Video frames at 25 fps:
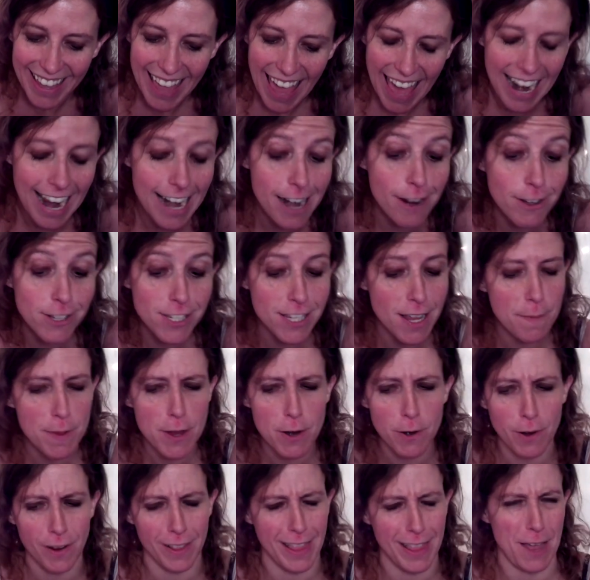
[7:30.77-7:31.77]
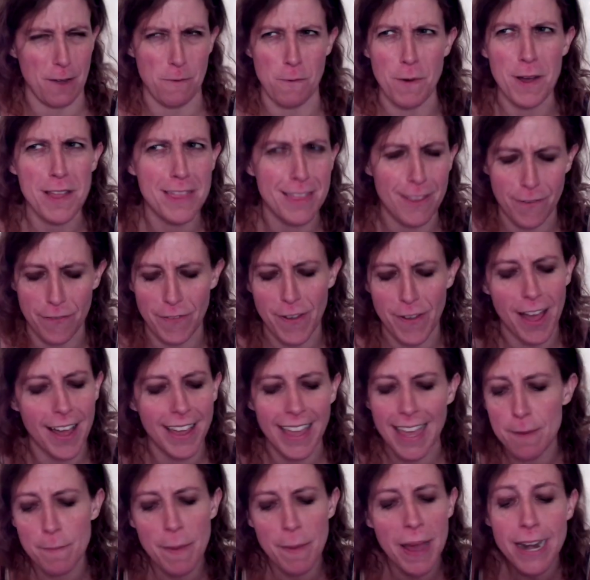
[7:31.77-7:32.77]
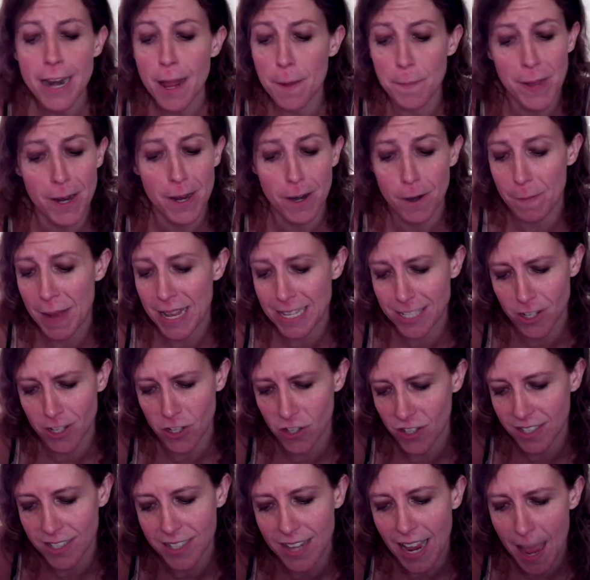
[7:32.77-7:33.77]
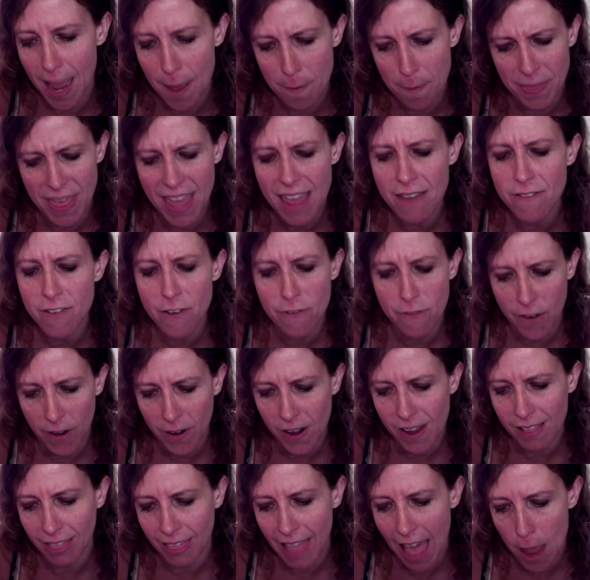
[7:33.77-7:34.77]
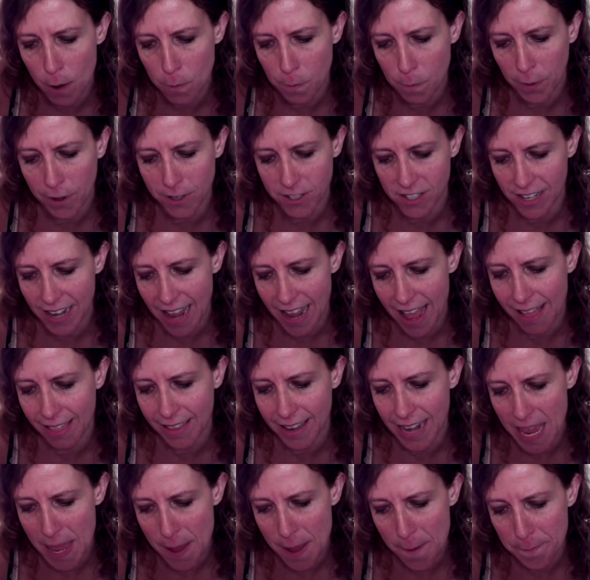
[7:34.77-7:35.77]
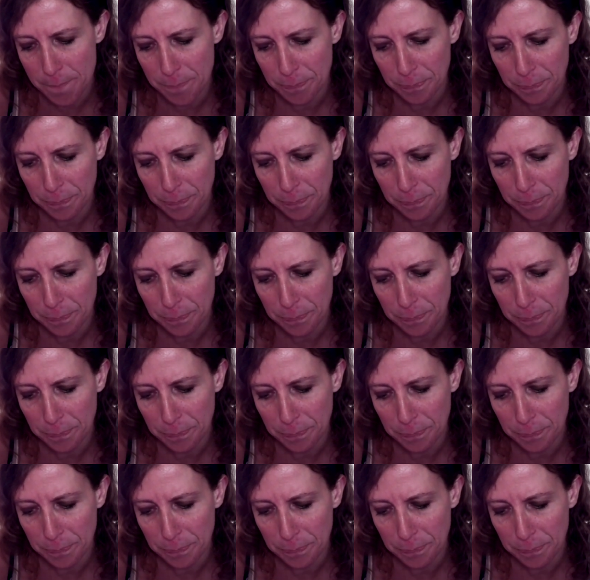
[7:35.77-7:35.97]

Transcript: And I know some of you are like, what the fuck? It might not be your message this time. They have a very loud personality.